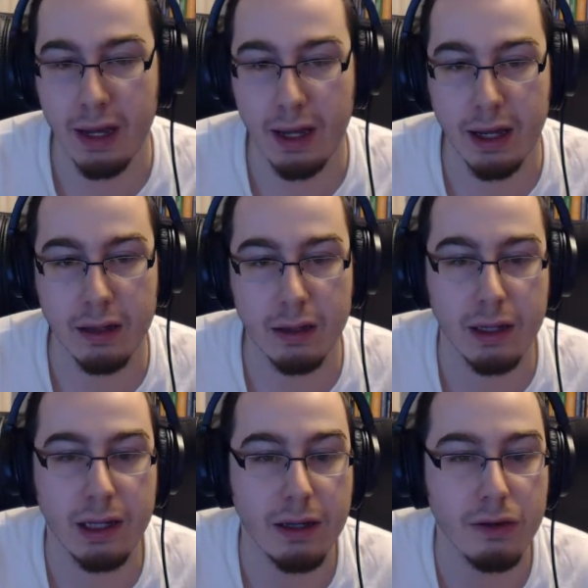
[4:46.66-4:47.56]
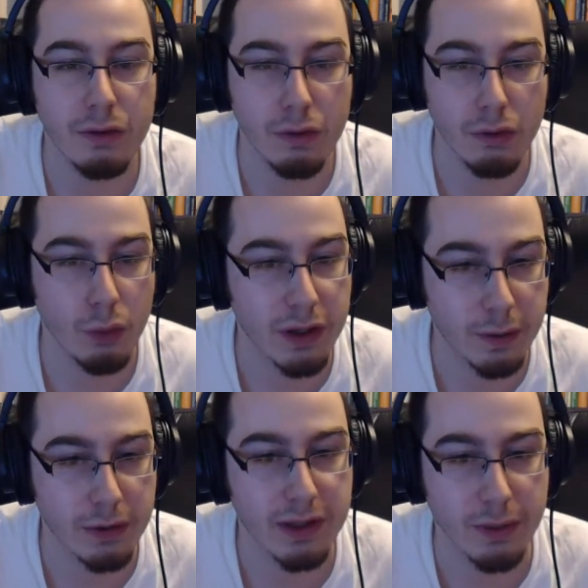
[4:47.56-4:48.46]
And he
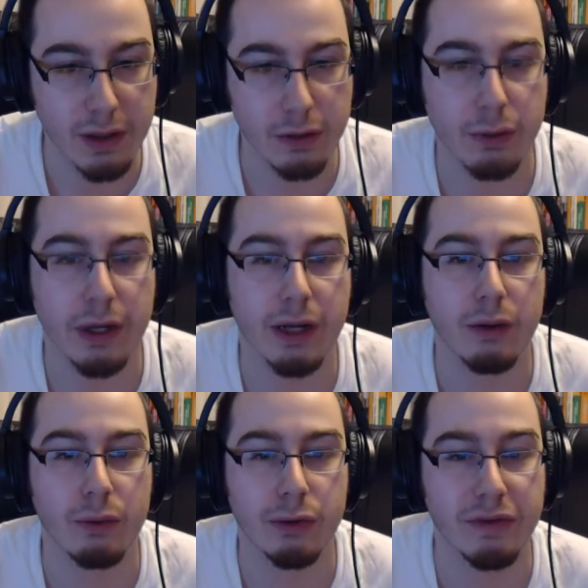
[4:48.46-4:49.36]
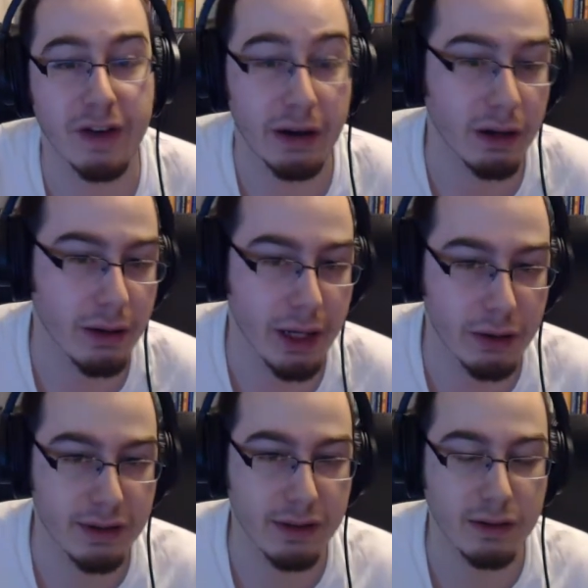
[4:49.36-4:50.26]
whispered something to Rick, which we found out
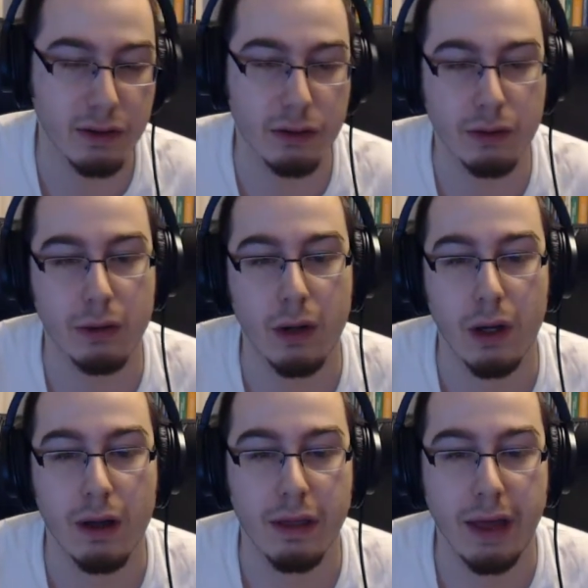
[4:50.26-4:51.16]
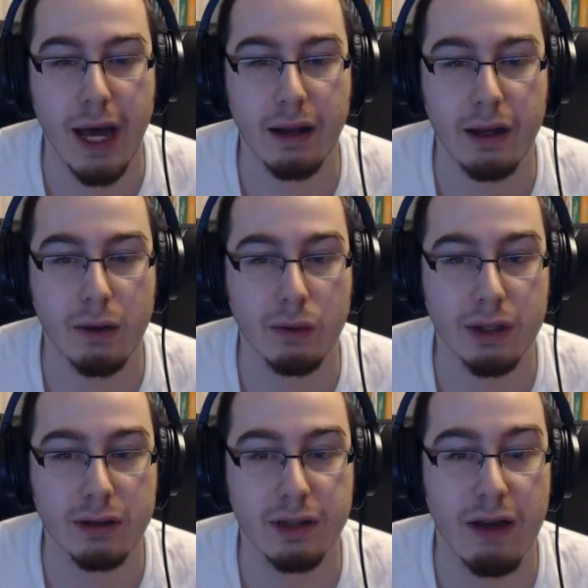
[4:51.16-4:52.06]
later in season 2 that it
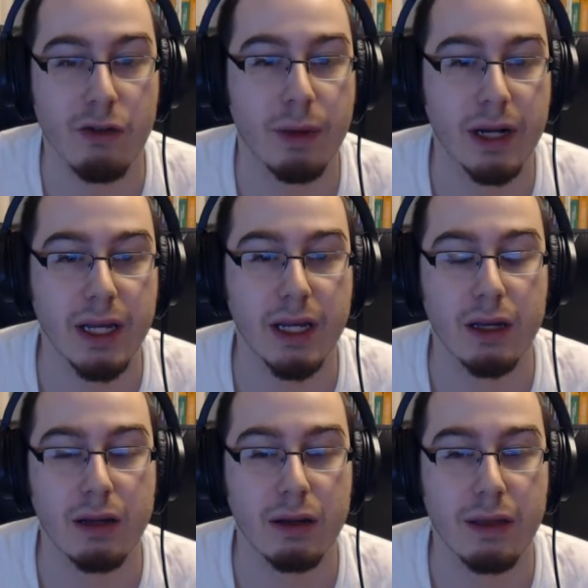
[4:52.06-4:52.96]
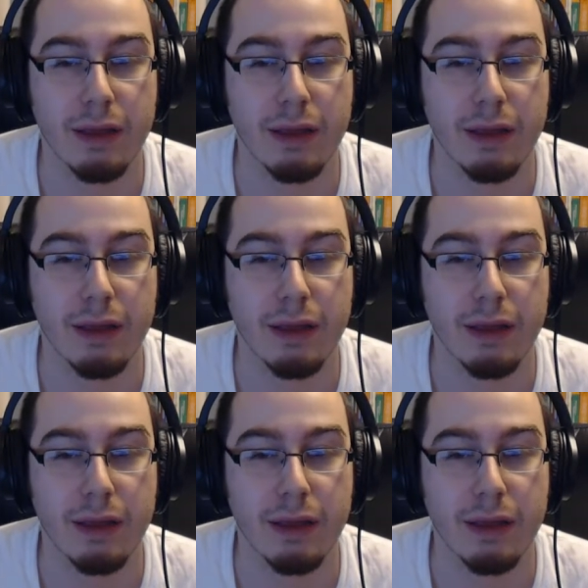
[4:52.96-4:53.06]
was everybody